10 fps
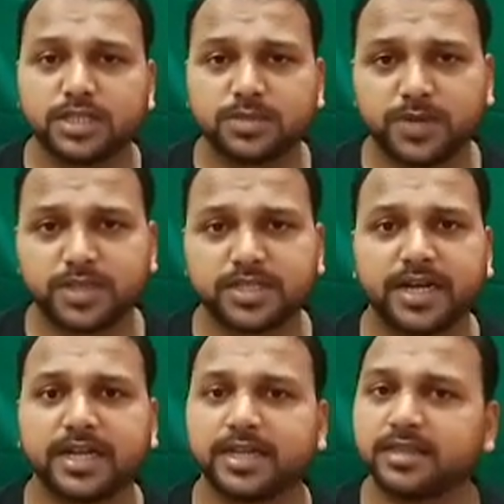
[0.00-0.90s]
present
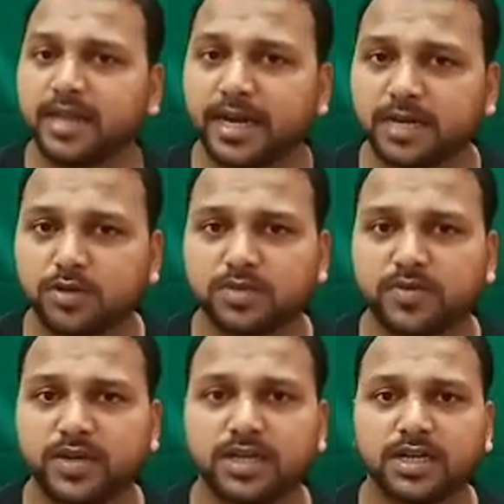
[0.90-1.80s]
in the
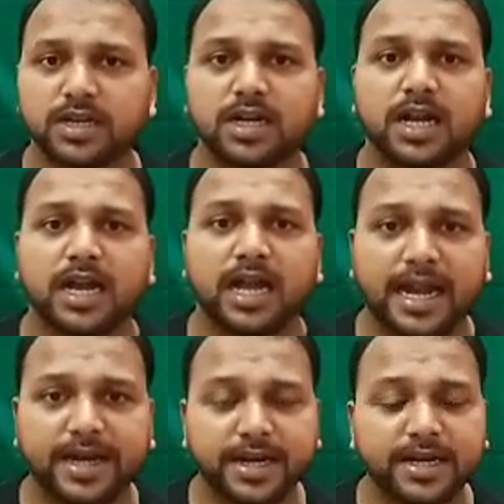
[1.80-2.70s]
atmosphere, and